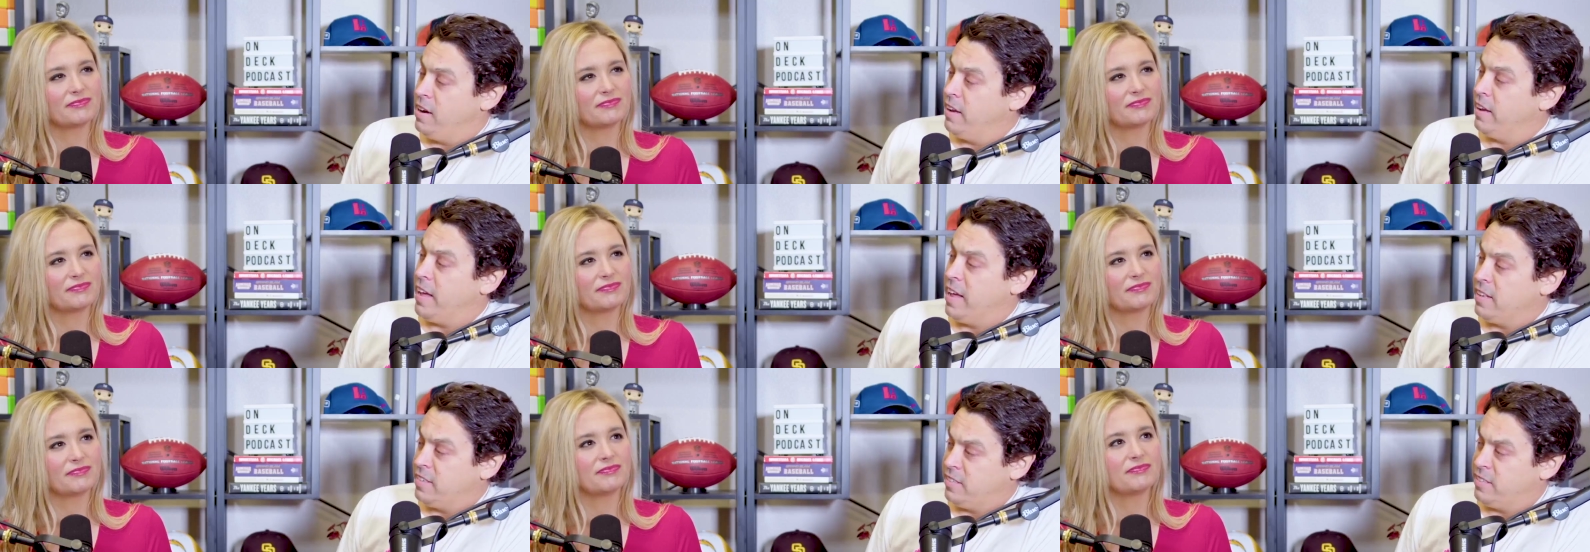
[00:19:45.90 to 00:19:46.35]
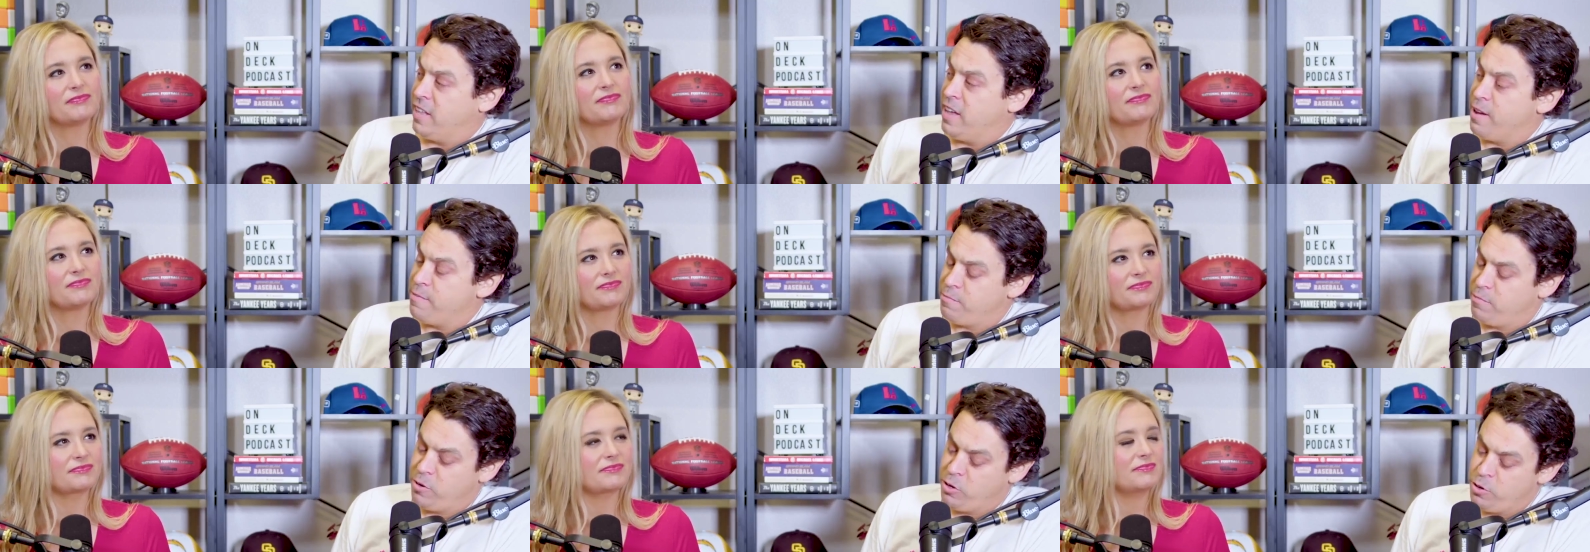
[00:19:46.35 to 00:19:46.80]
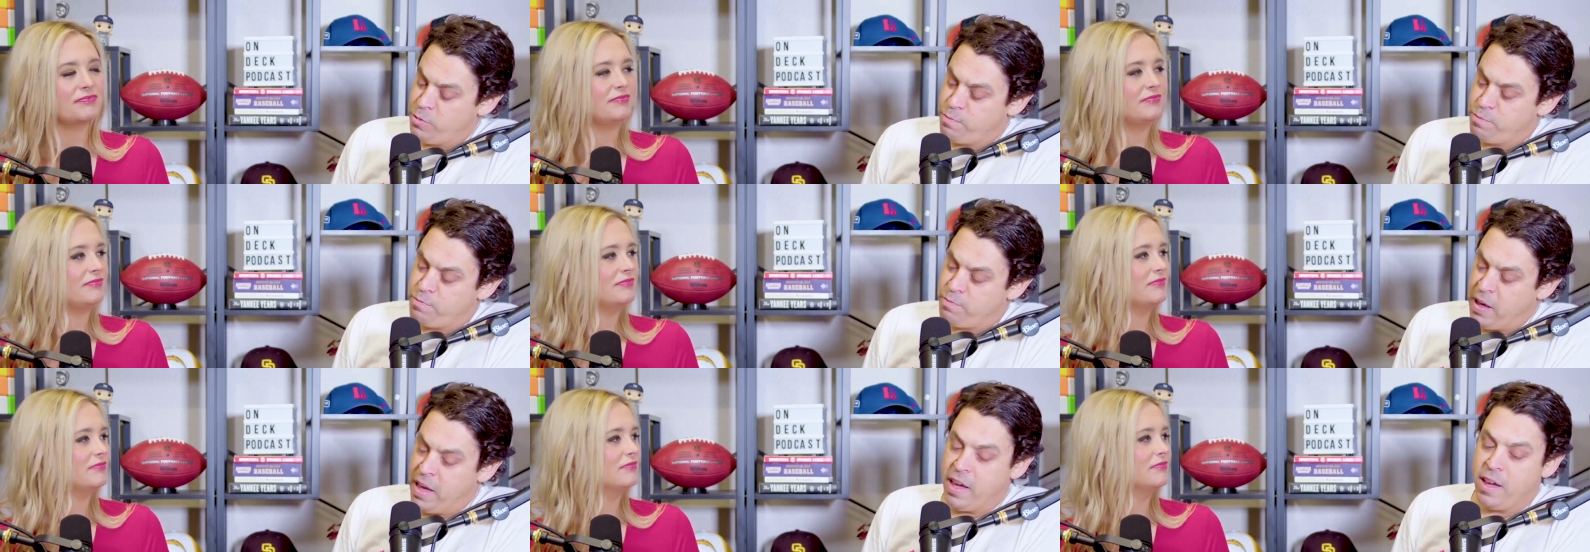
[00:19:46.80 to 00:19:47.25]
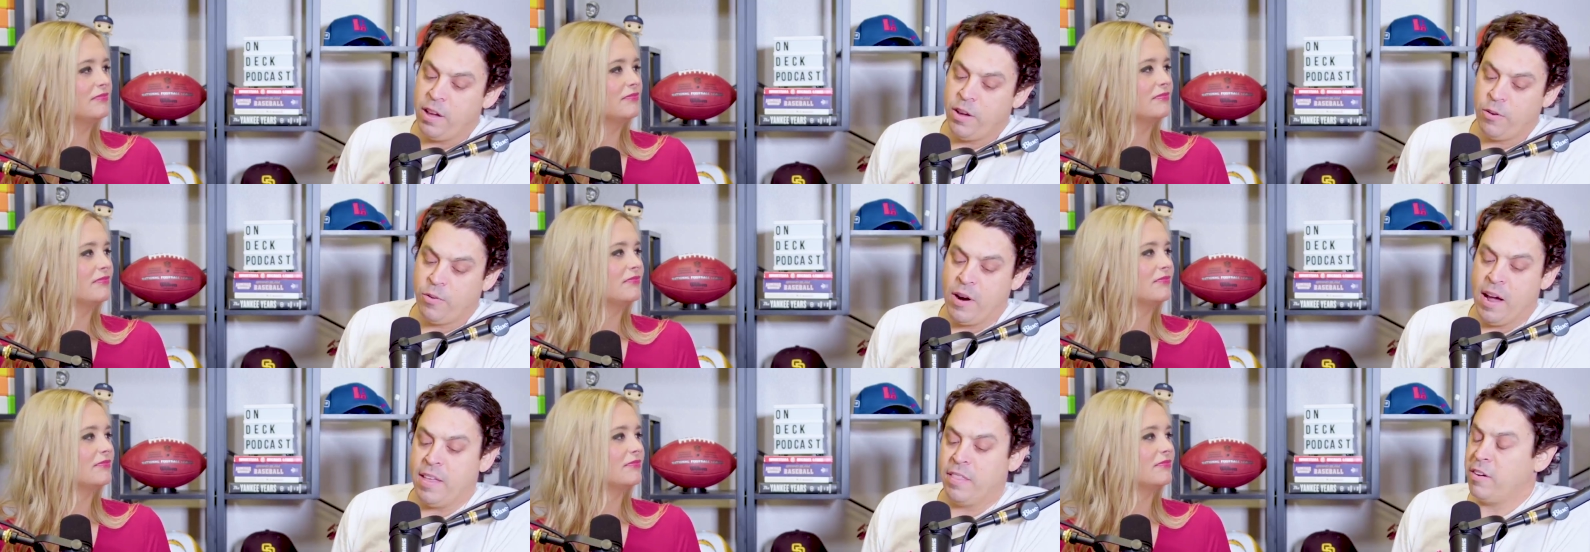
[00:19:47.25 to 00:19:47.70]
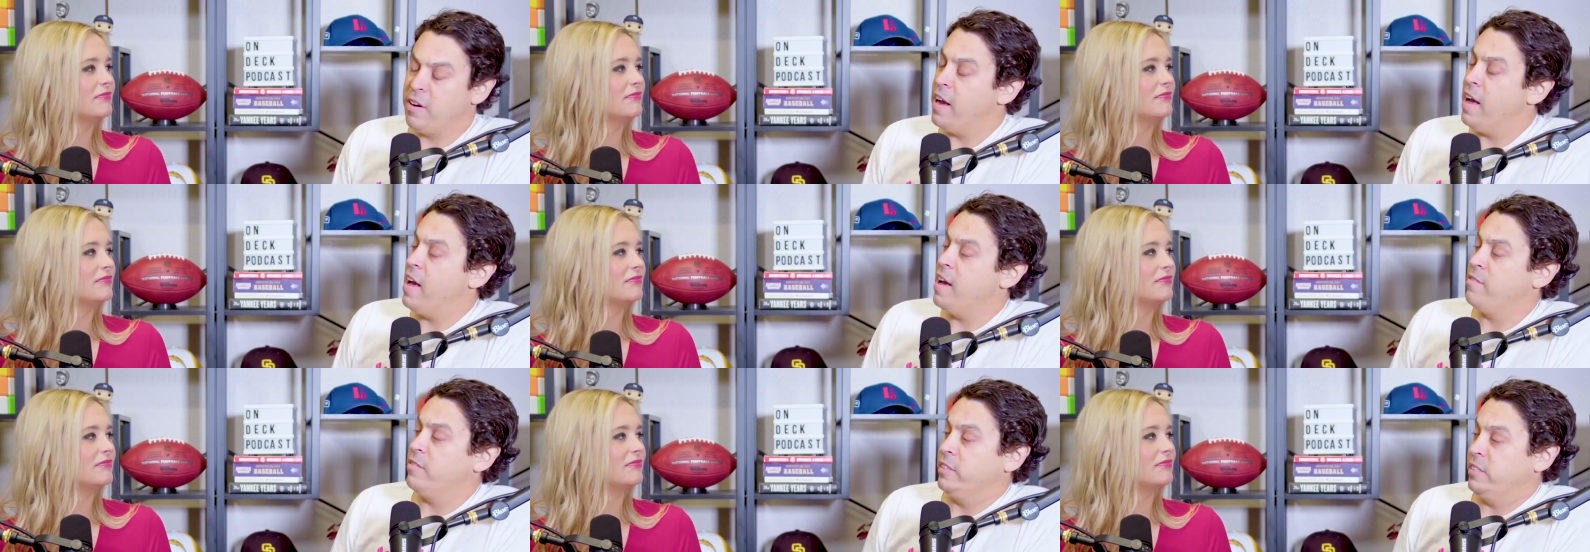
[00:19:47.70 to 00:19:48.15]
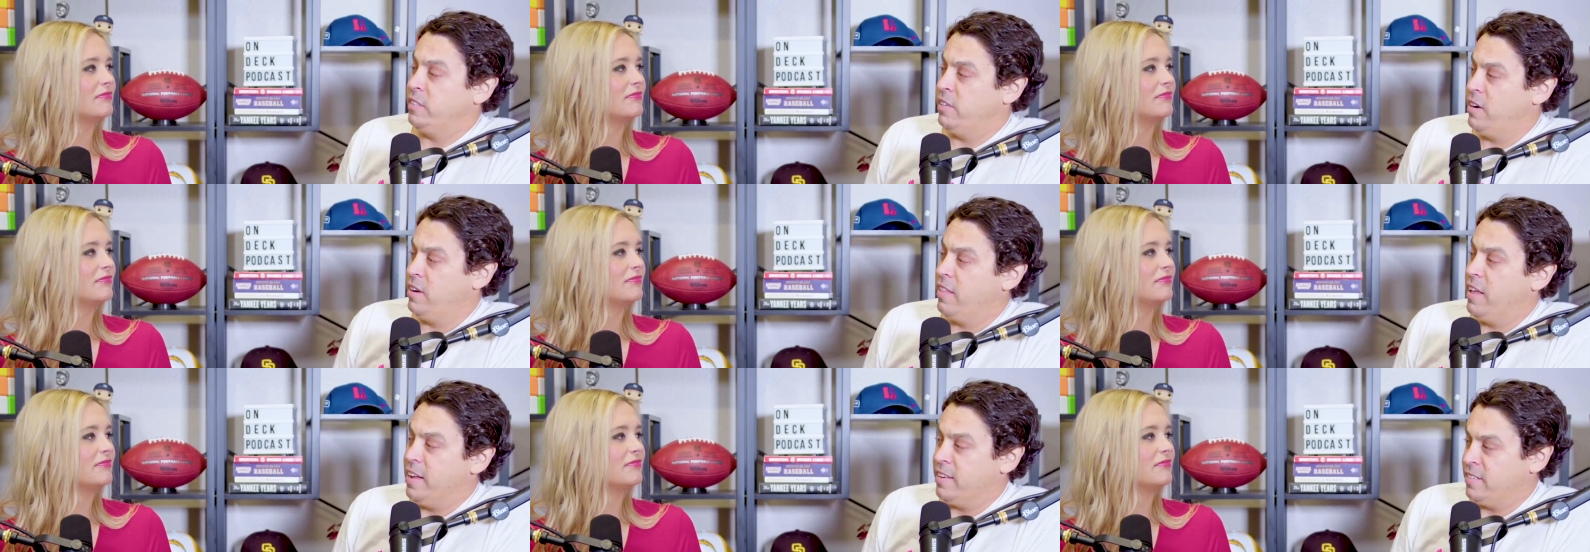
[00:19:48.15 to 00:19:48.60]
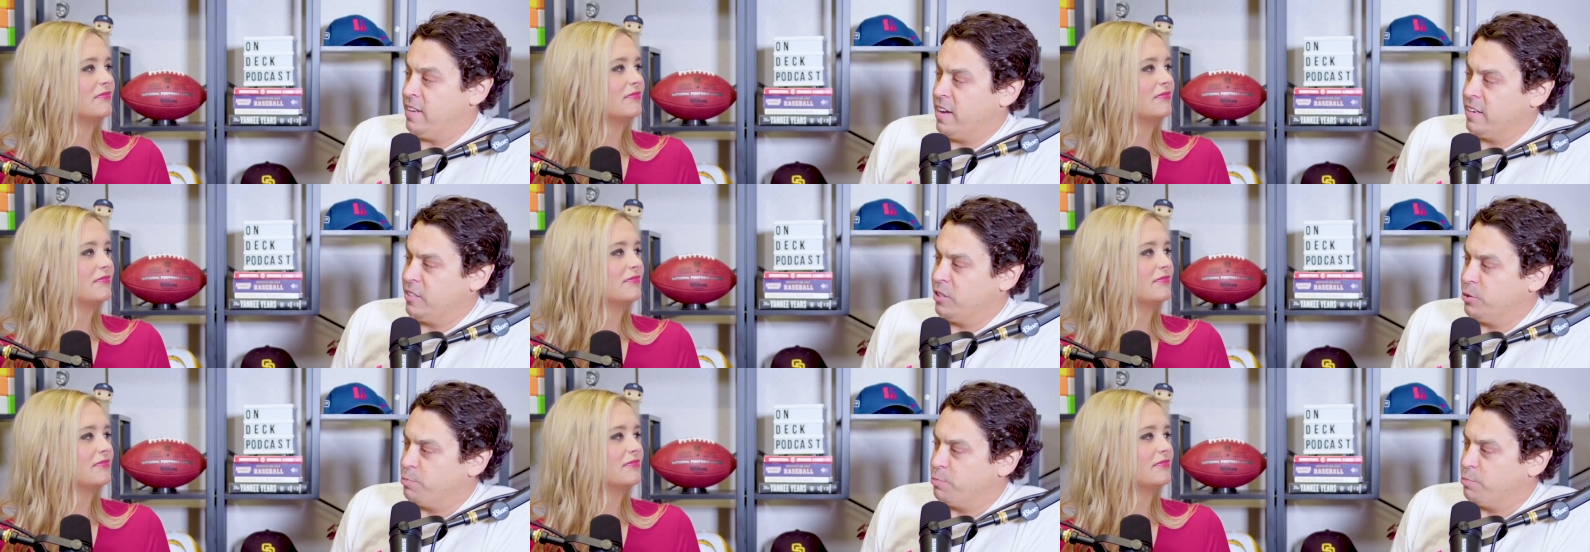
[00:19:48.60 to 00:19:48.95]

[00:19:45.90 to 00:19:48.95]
Speaker 1: against them, you may rather have instead of that Texas